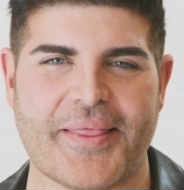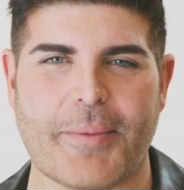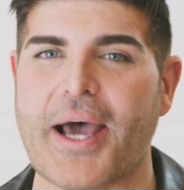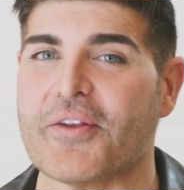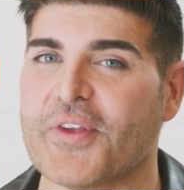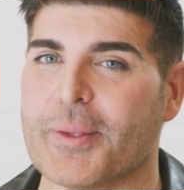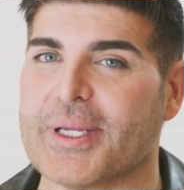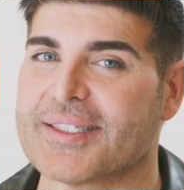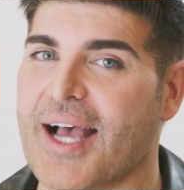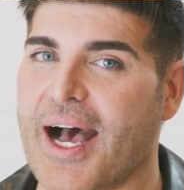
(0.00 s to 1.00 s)
The
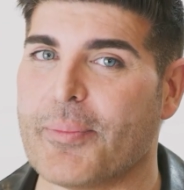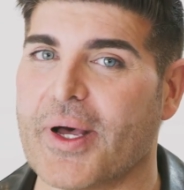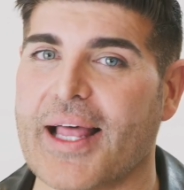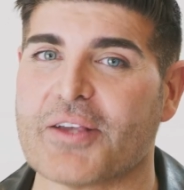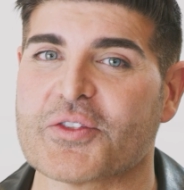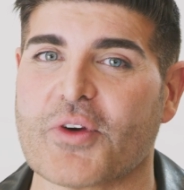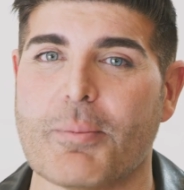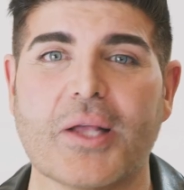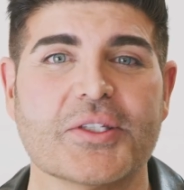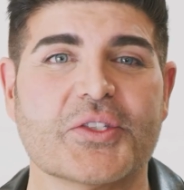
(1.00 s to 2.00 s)
monofilament top allows for a
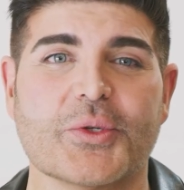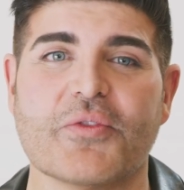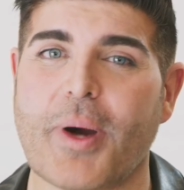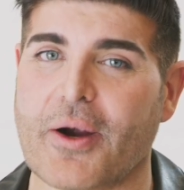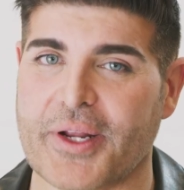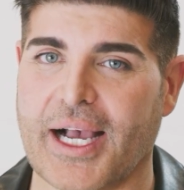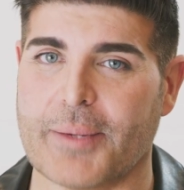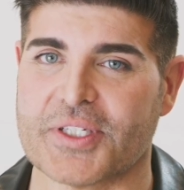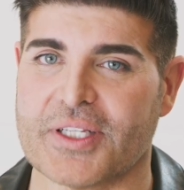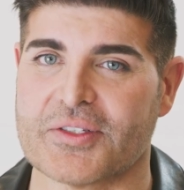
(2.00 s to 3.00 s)
multitude of parting
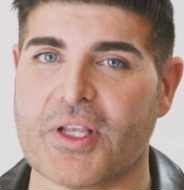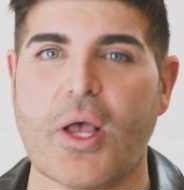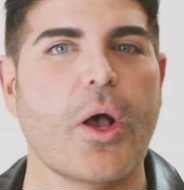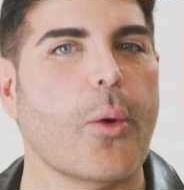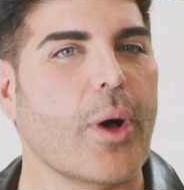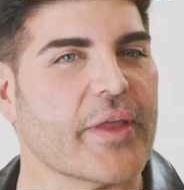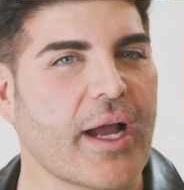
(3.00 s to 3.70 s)
options, while the